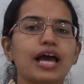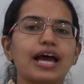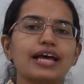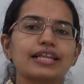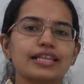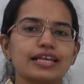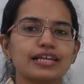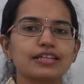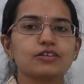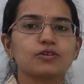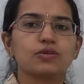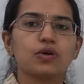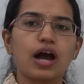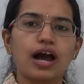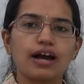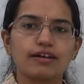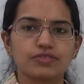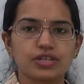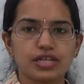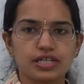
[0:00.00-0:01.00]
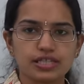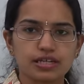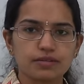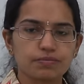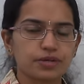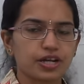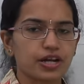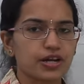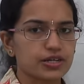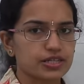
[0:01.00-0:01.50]
and then you have the other
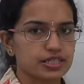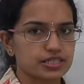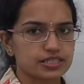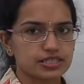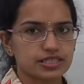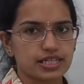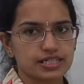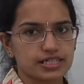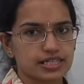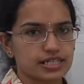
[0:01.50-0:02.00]
priorities that